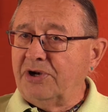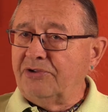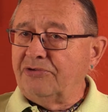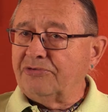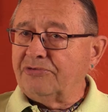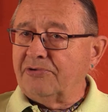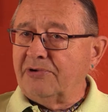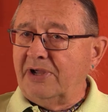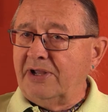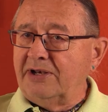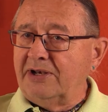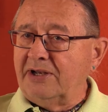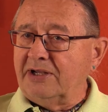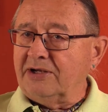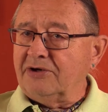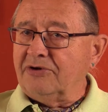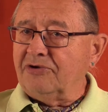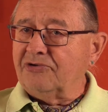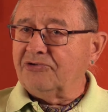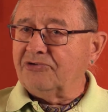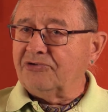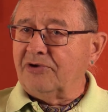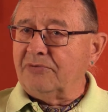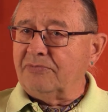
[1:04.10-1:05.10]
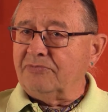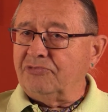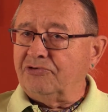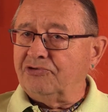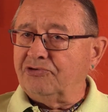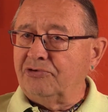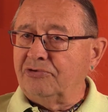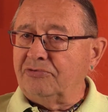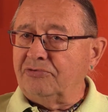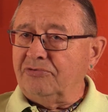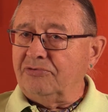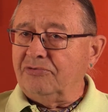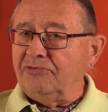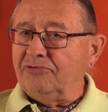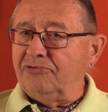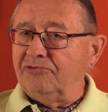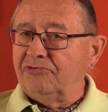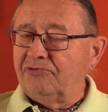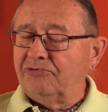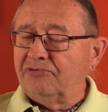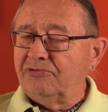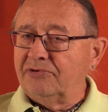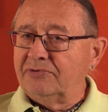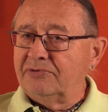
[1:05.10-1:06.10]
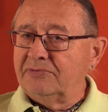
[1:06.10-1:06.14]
threatening to some students.